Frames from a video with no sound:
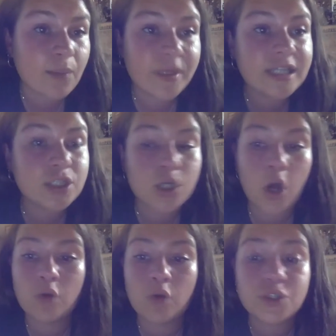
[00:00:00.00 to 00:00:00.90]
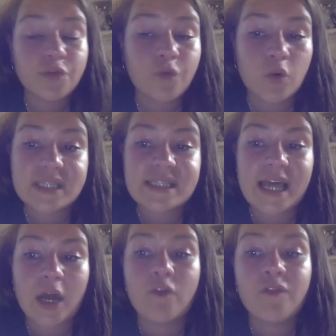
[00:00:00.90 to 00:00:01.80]
need to go to forces
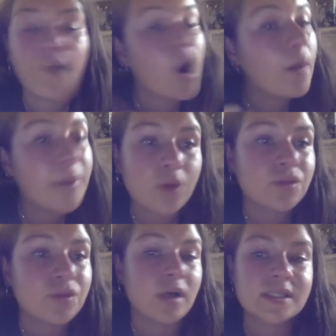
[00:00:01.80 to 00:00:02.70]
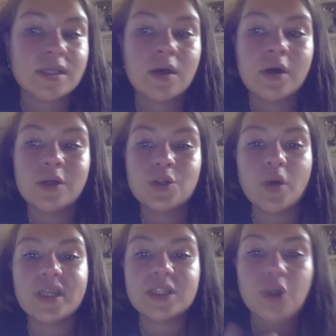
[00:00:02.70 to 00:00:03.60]
that go far beyond us,
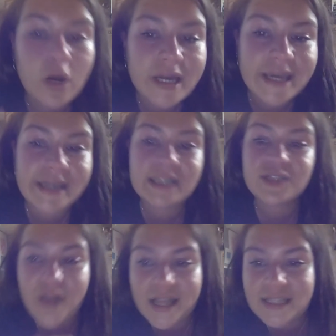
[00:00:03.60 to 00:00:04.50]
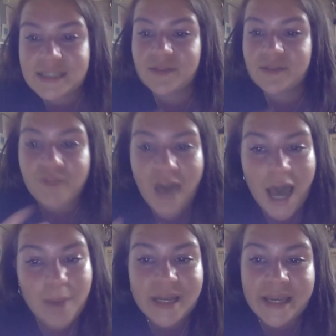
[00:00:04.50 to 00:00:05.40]
talking to colleagues, friends, and
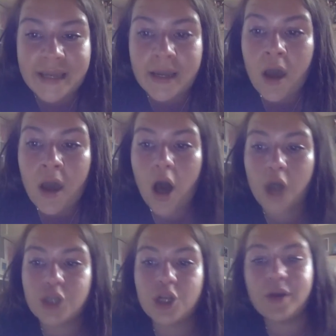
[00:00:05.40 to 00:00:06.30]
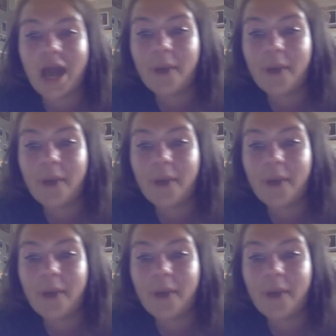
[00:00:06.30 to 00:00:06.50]
family. Now we